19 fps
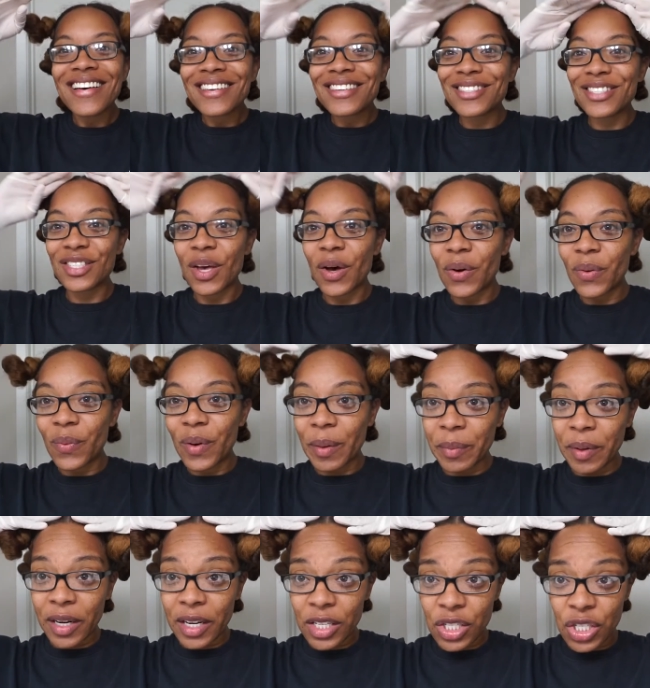So what I'm
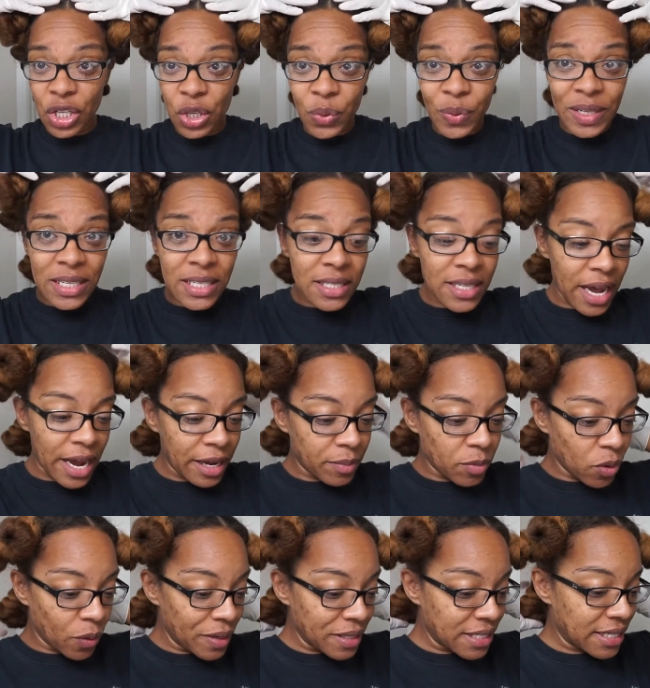gonna do is I'm
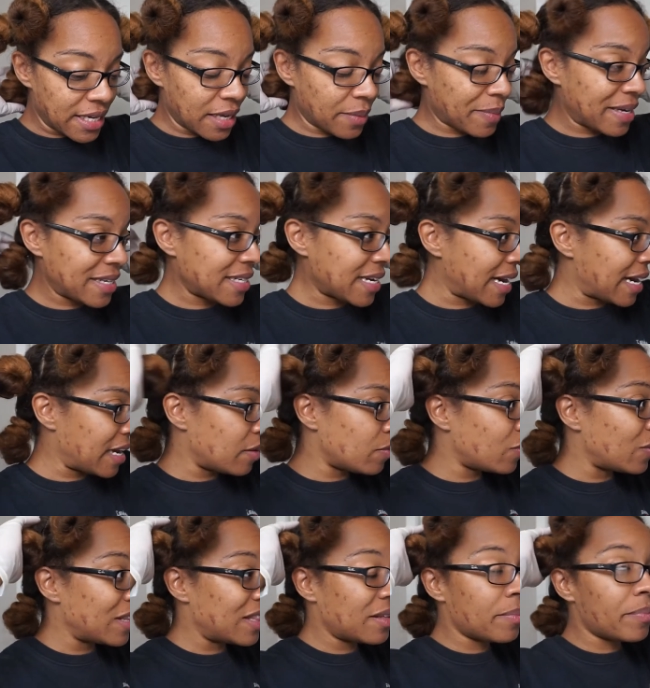going to take my time
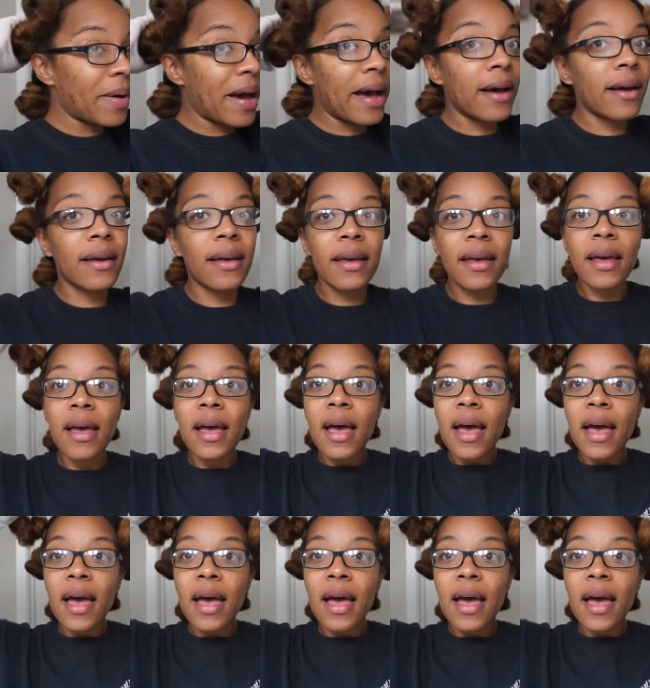with the back